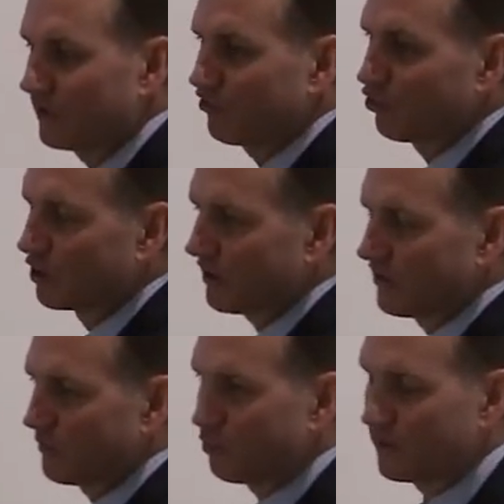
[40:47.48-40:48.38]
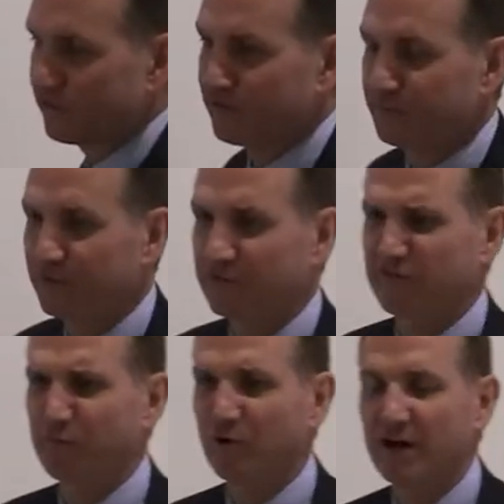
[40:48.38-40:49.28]
took the principles of
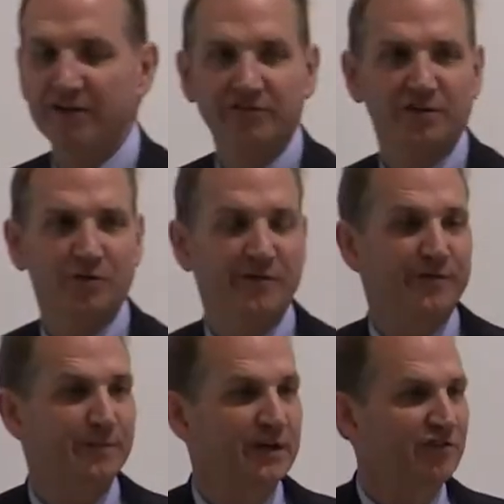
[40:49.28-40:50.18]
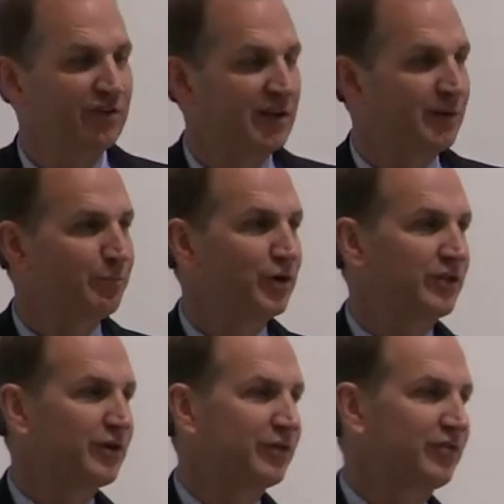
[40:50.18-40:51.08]
the Protestant Reformation and
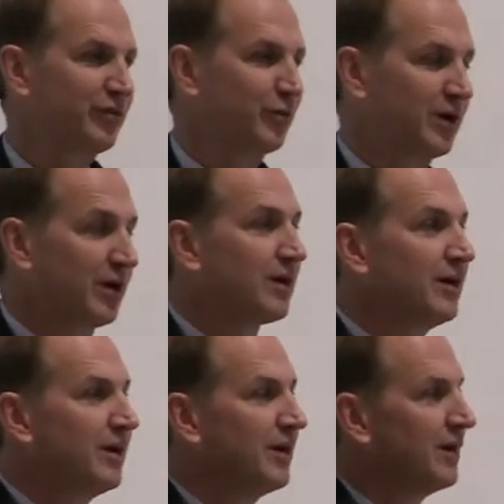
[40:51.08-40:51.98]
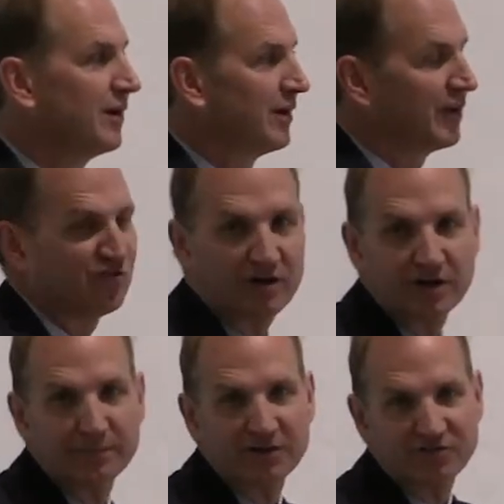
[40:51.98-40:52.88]
put those to work. And
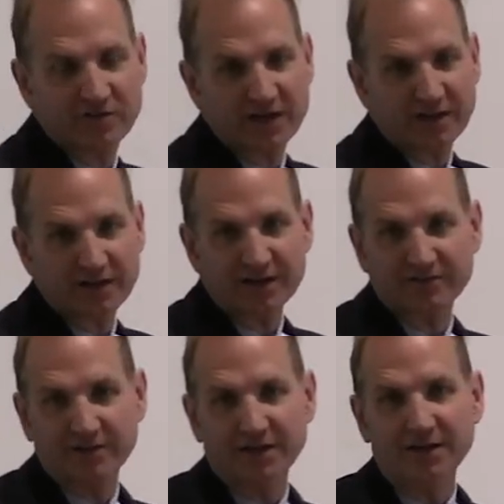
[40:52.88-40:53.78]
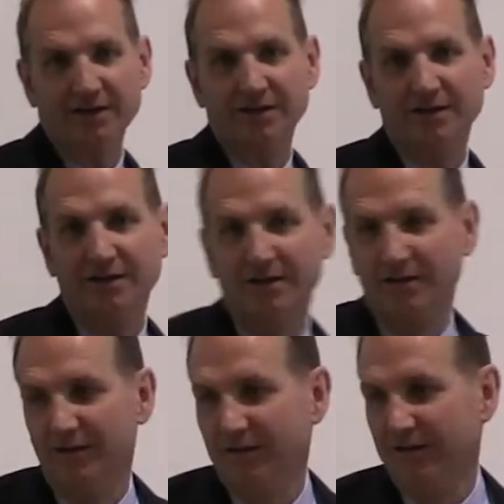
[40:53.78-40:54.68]
Jerry mentioned that last night.
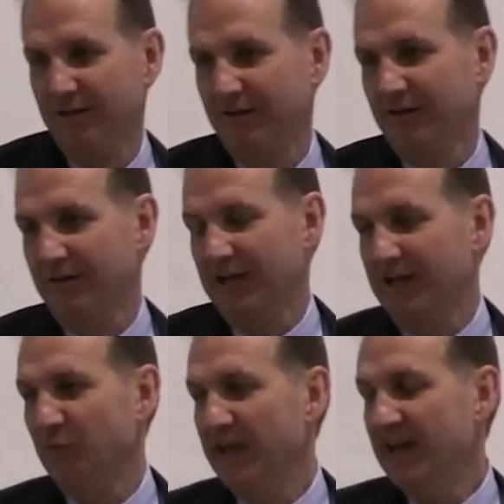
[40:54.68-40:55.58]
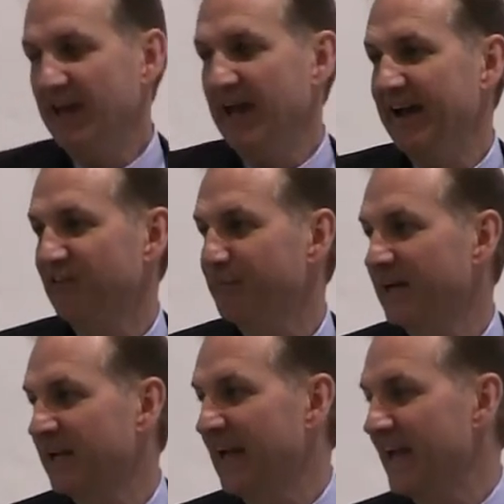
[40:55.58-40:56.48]
And it has
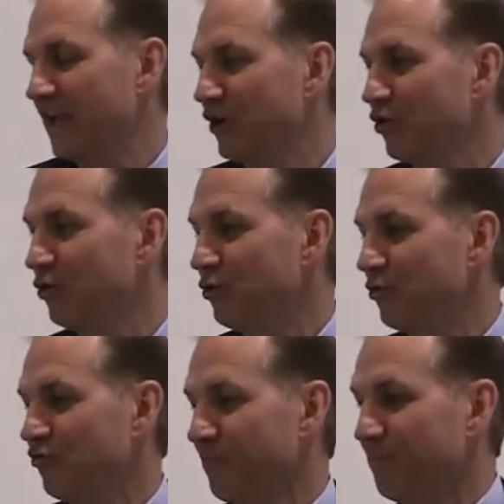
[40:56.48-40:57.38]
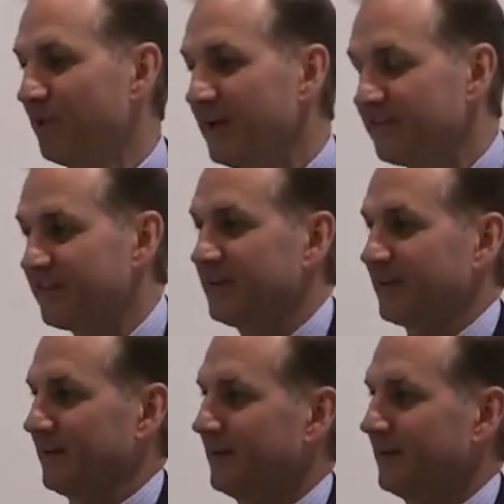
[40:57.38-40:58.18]
been a huge blessing